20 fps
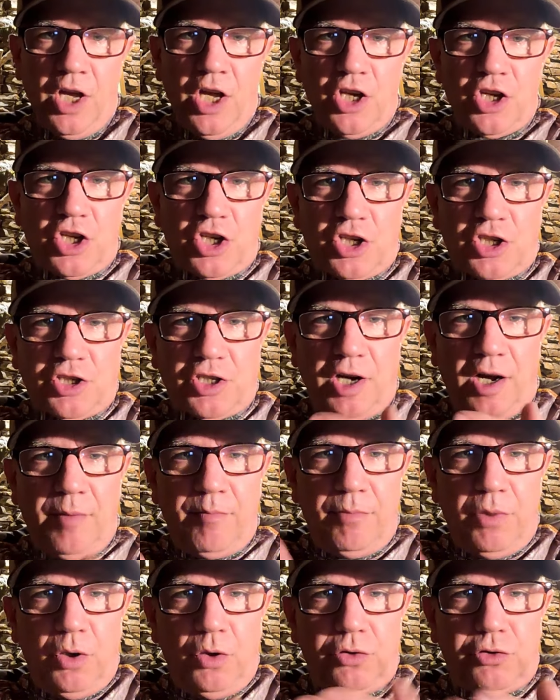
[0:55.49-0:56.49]

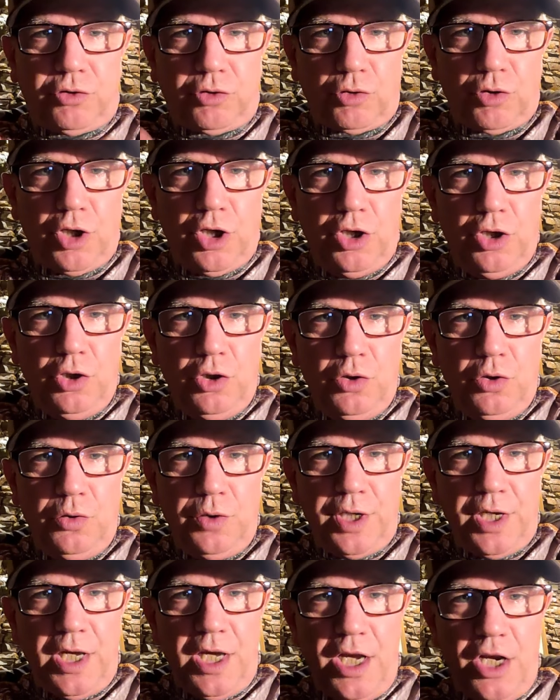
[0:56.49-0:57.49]
stumble
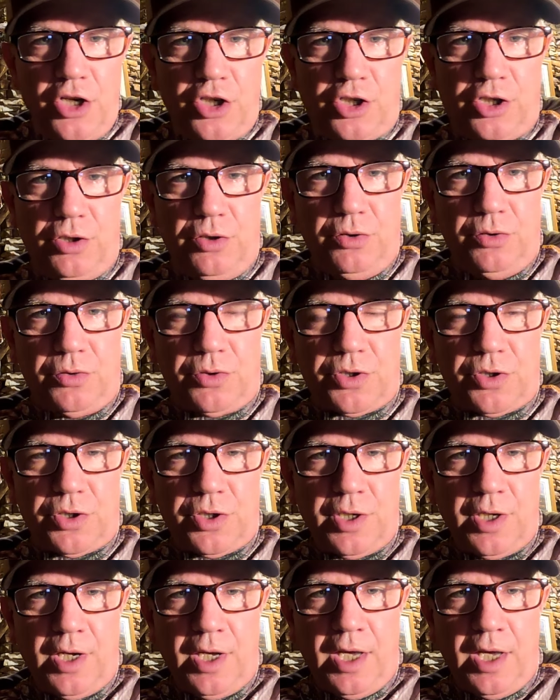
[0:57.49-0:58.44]
through issues.